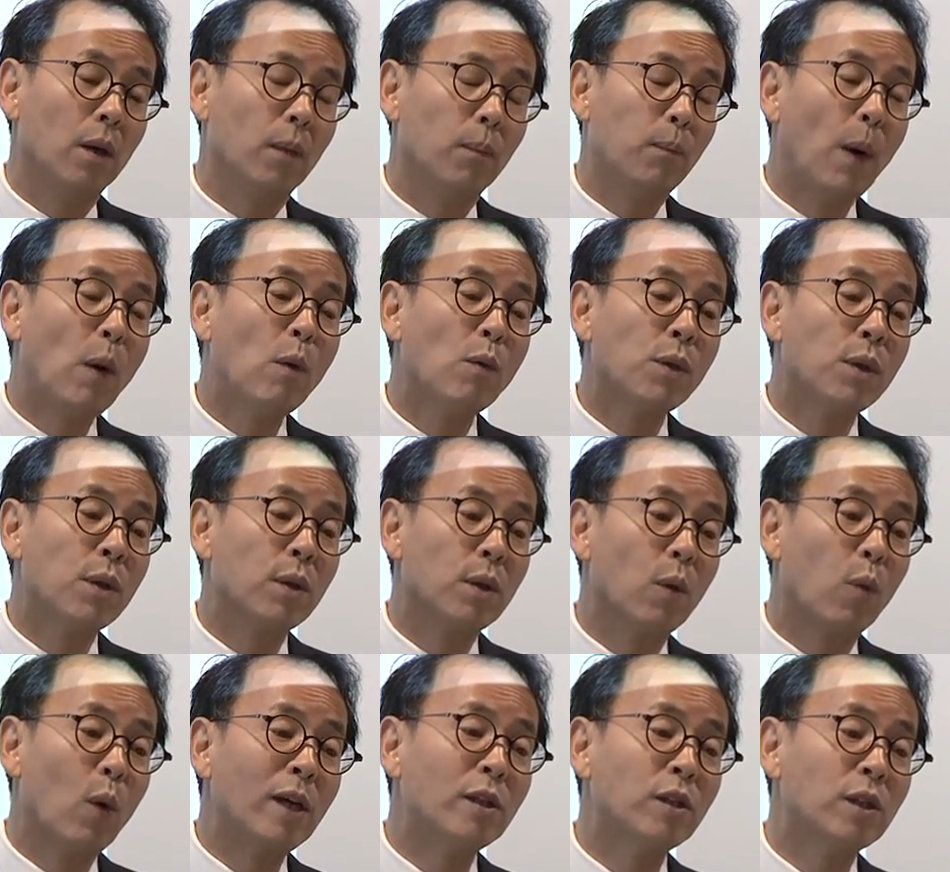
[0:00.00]
Both the
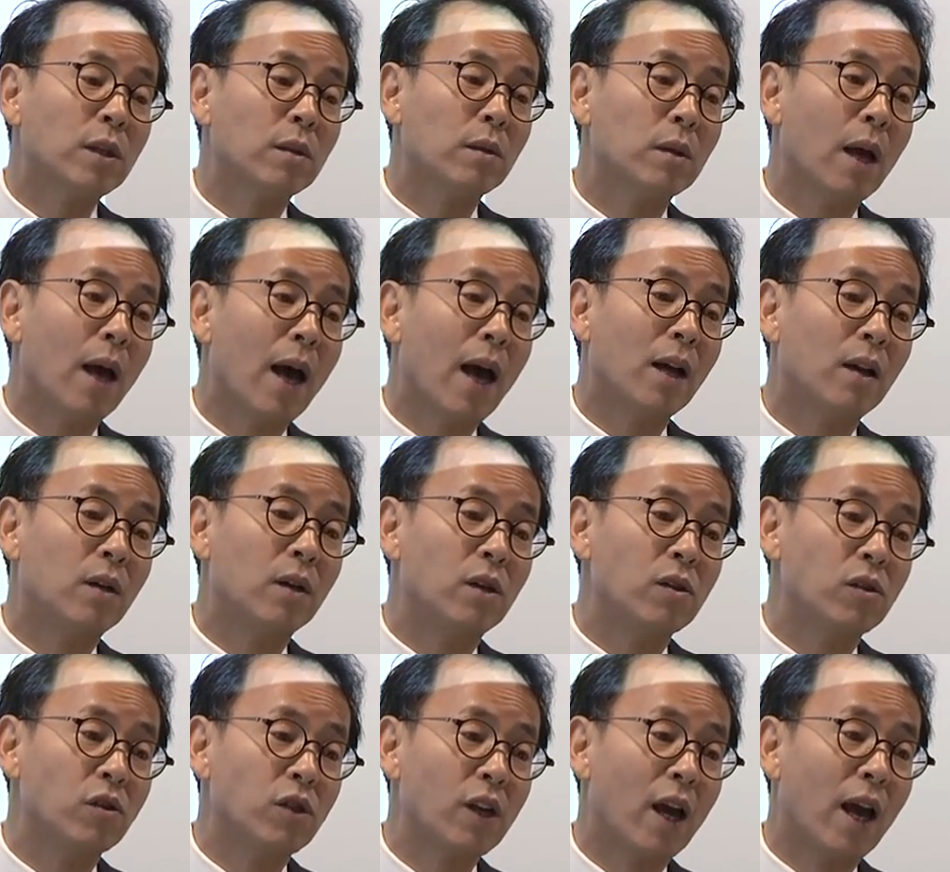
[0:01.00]
Western
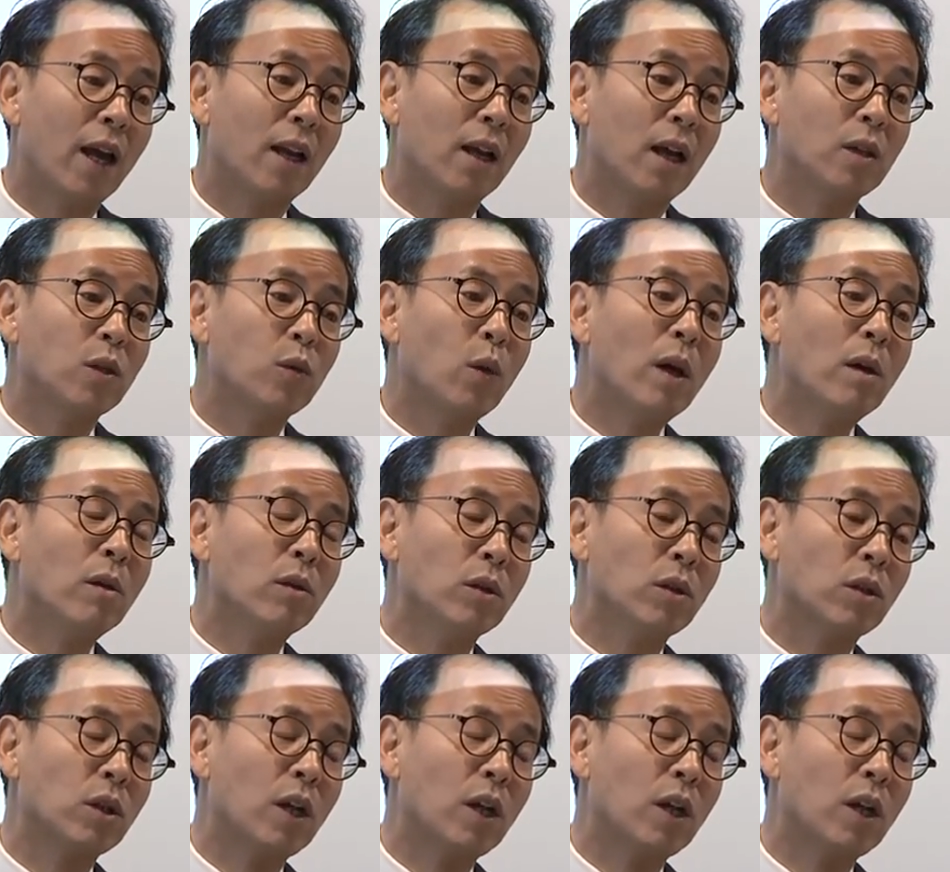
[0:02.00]
analysts as well as